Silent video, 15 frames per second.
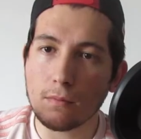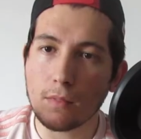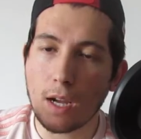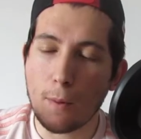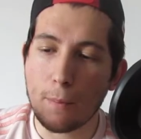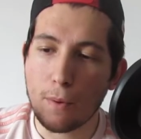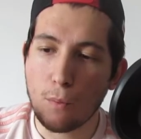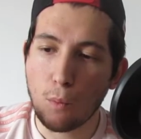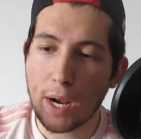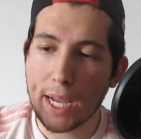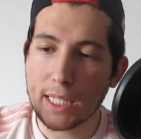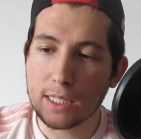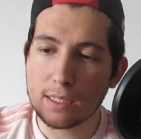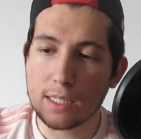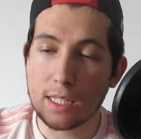I've been
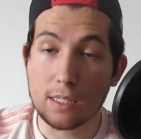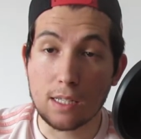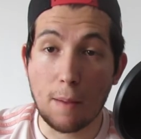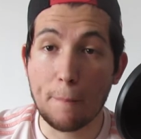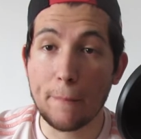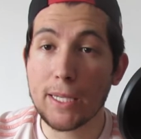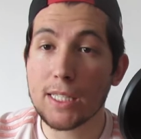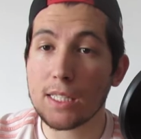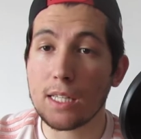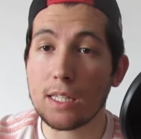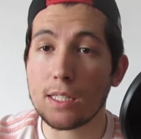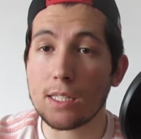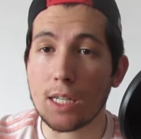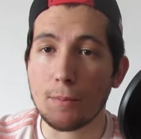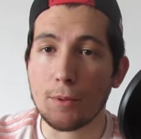waiting for this. I missed it in the
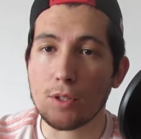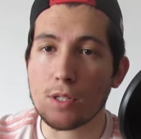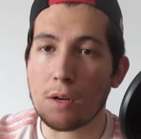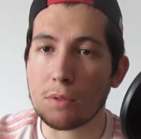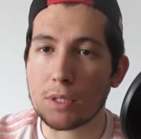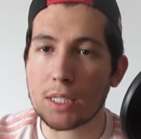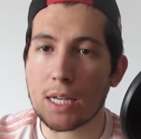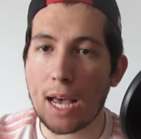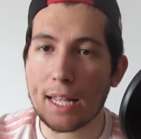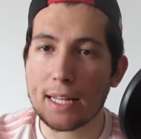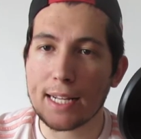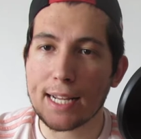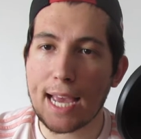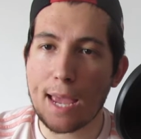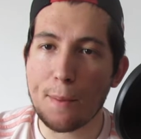cinemas. I was gutted.
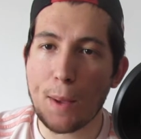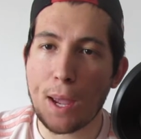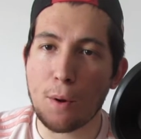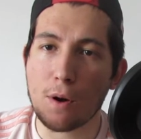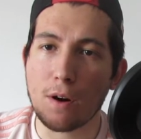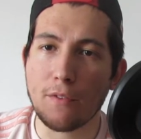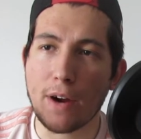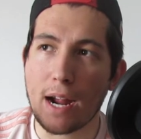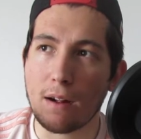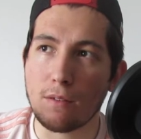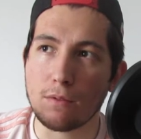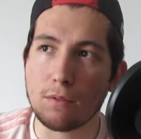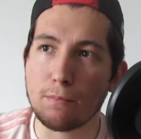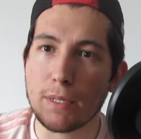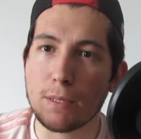It came out
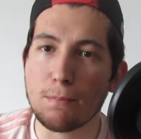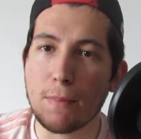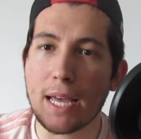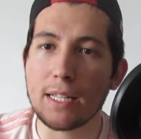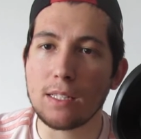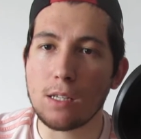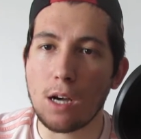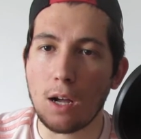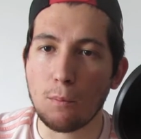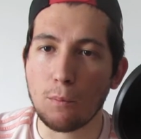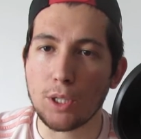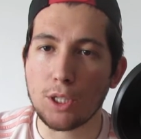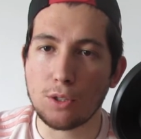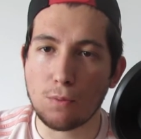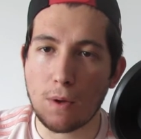around mid-May time,
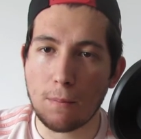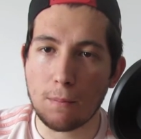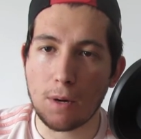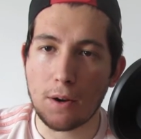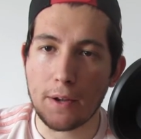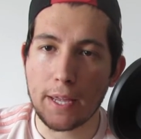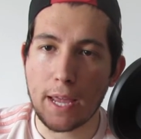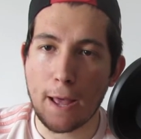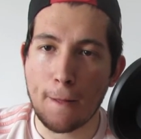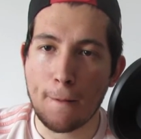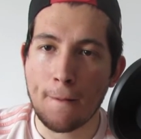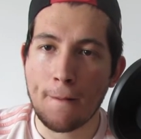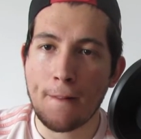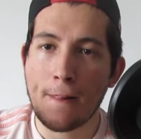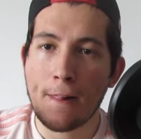which is when my uh,
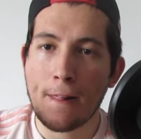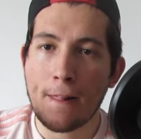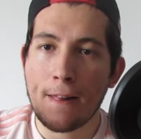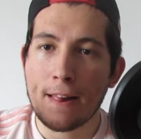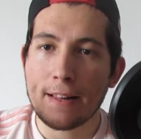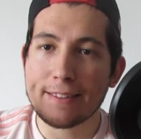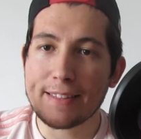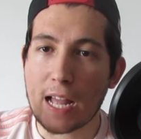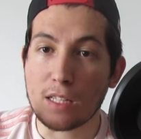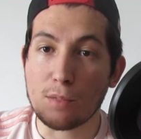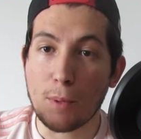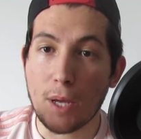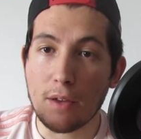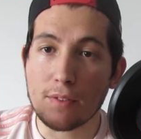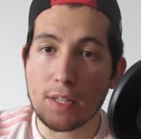dad's
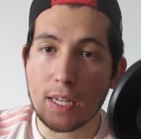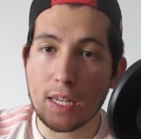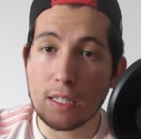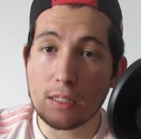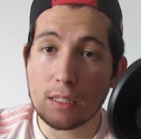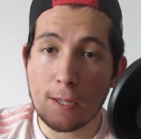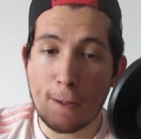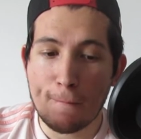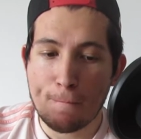birthday is.